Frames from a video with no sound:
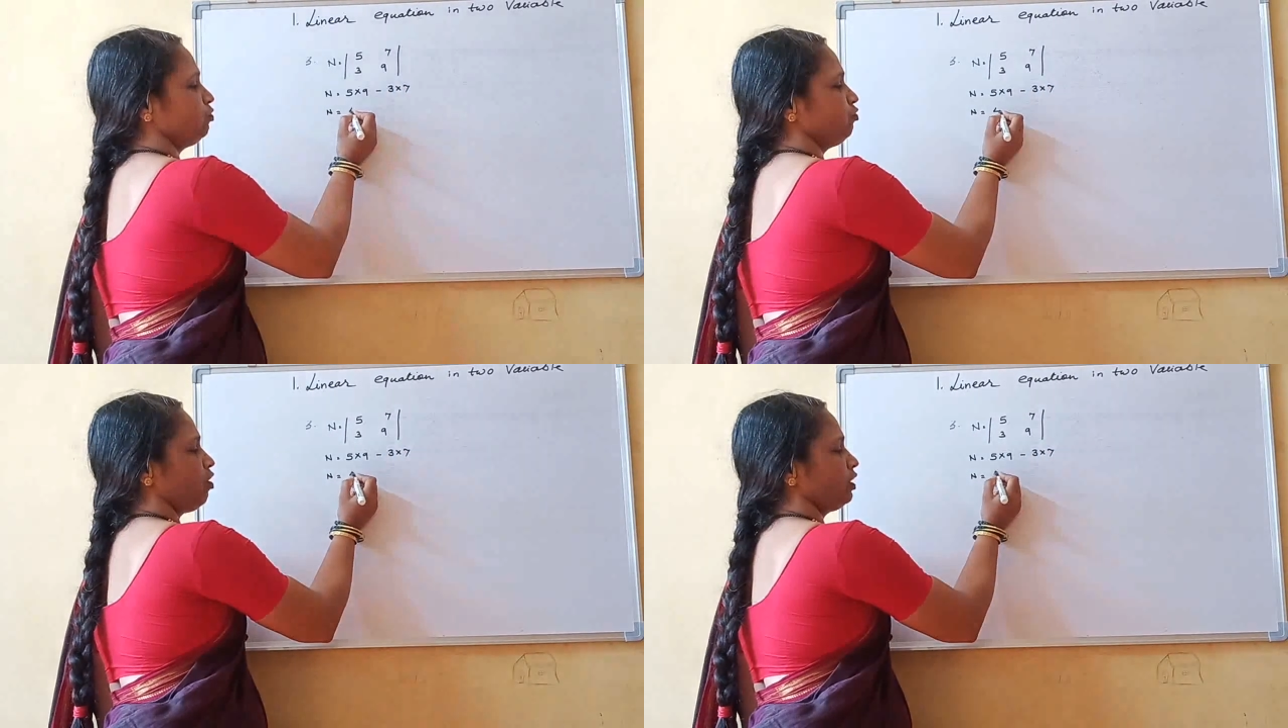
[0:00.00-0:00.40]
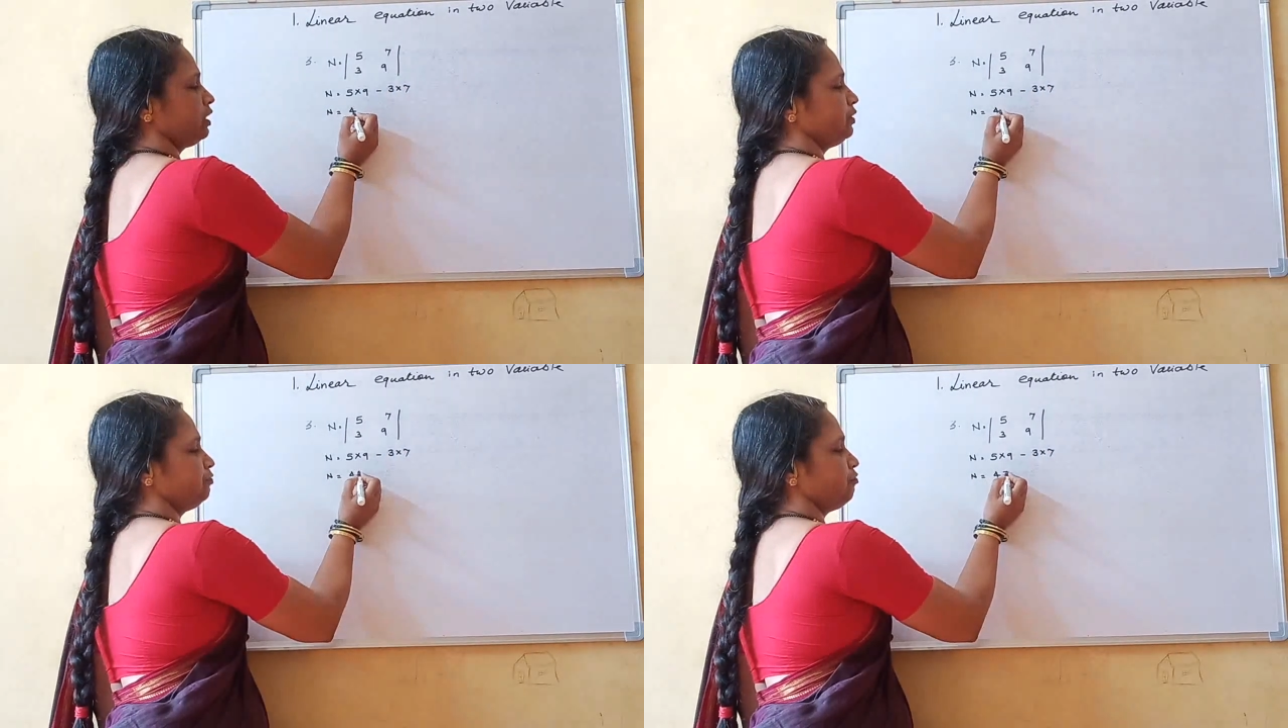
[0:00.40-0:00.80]

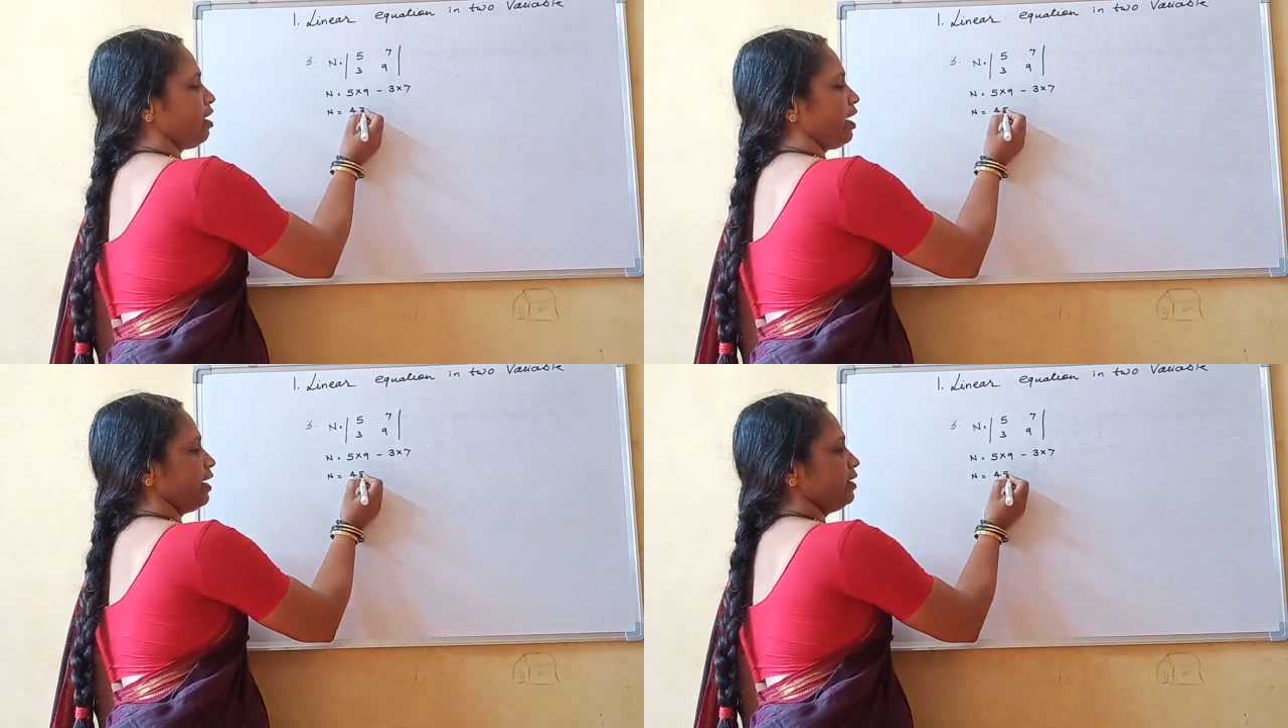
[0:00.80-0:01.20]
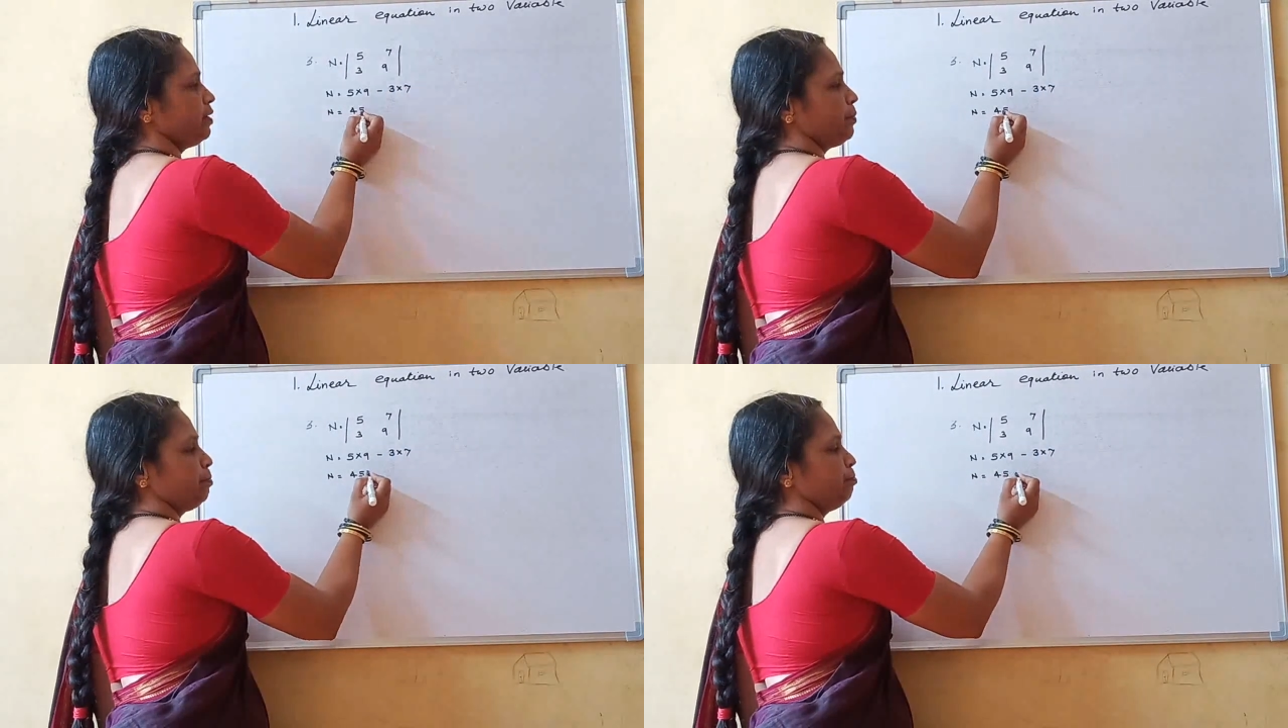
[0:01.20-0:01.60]
45
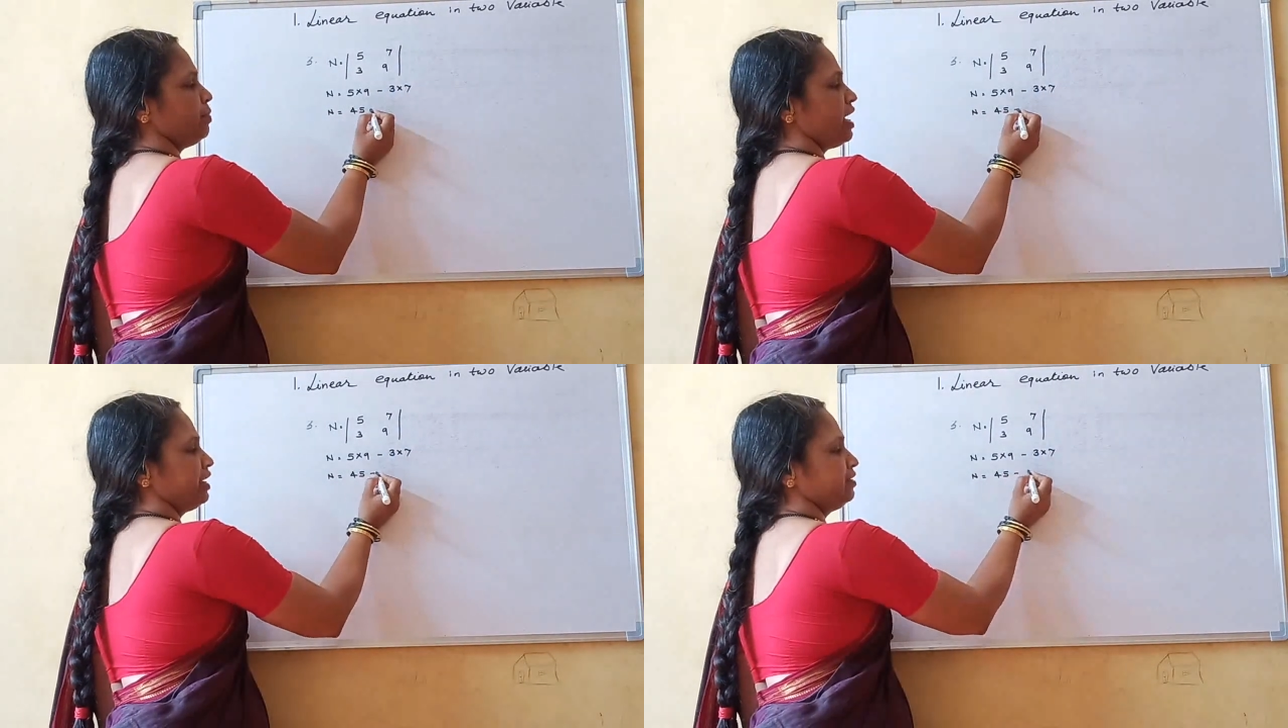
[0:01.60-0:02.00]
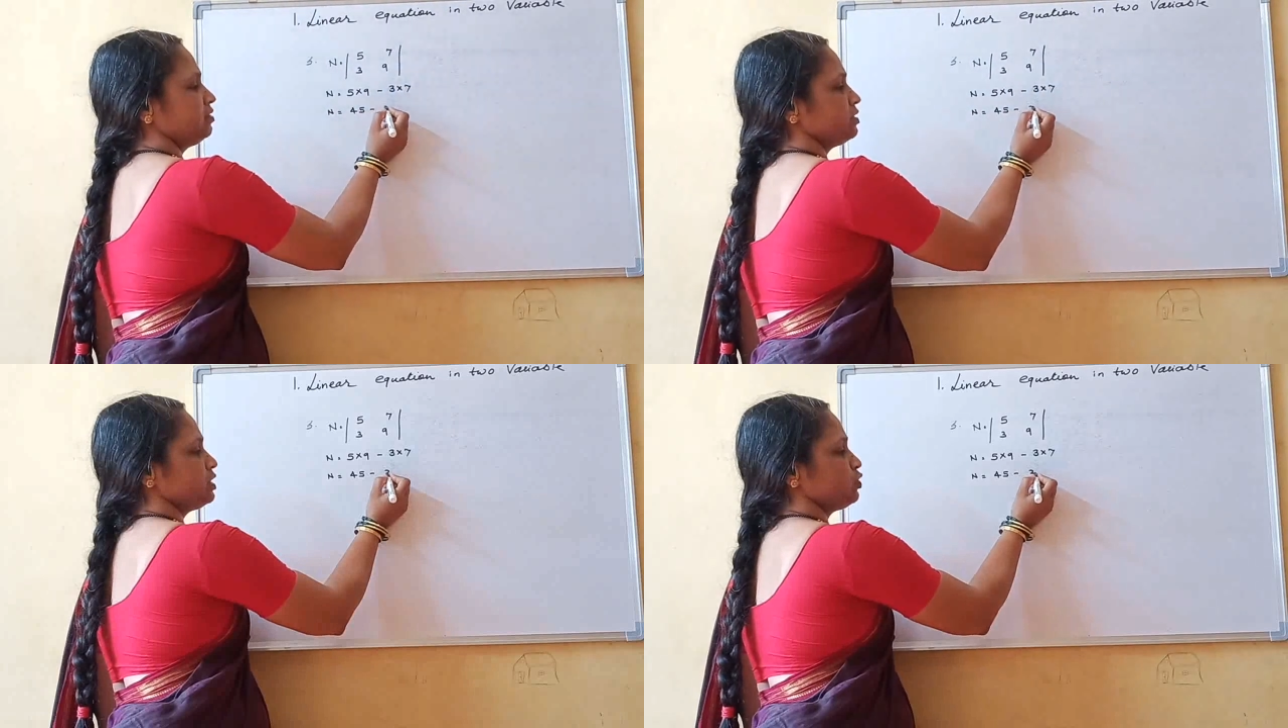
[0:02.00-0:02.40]

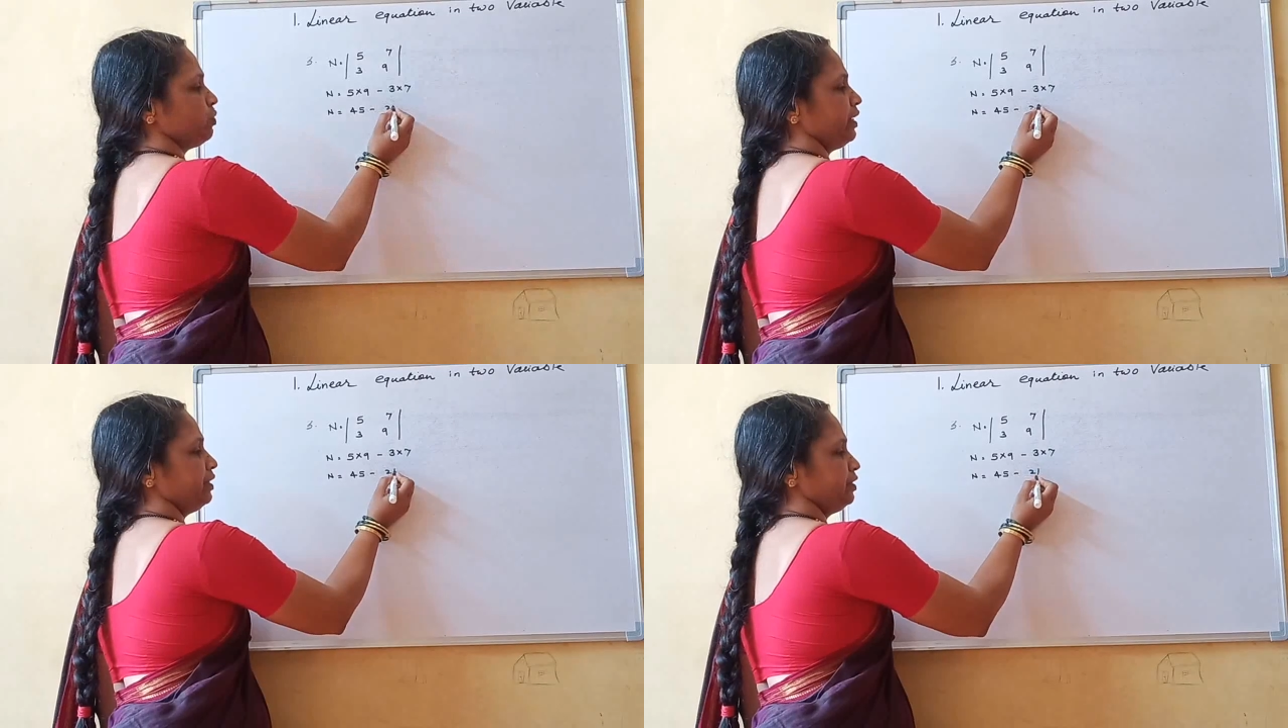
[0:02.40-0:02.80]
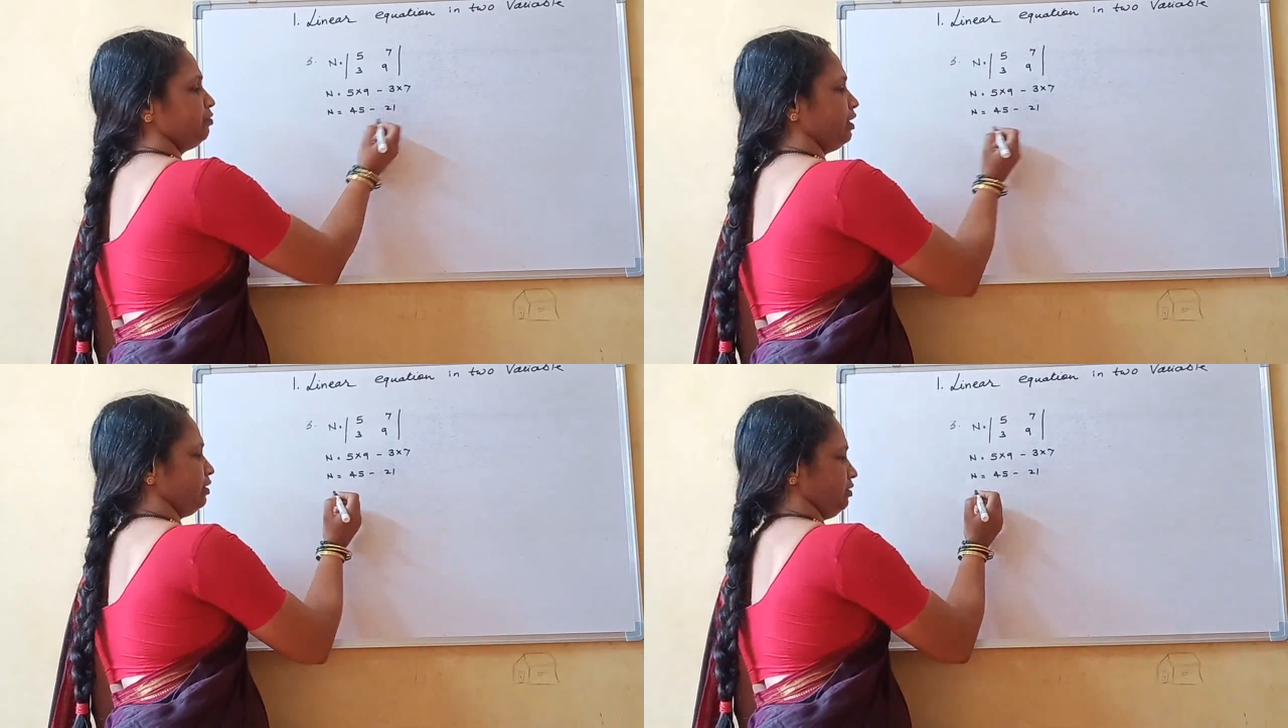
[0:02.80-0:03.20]
minus
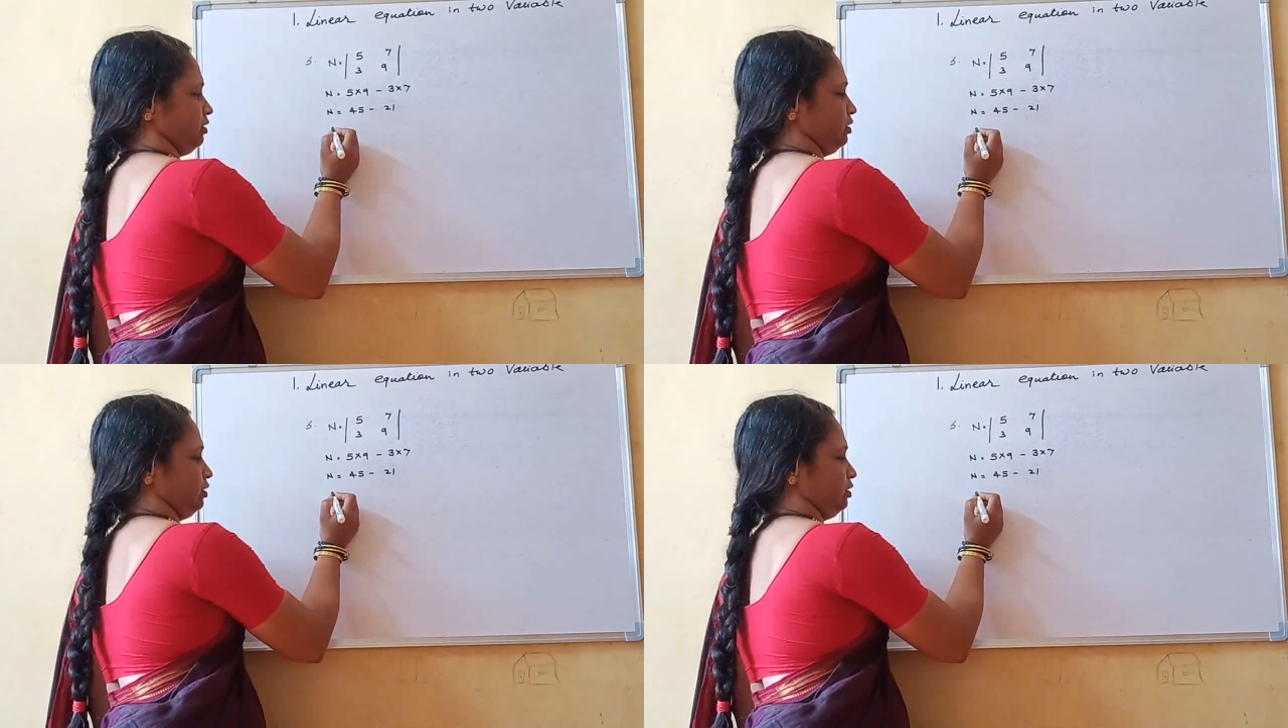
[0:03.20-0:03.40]
21.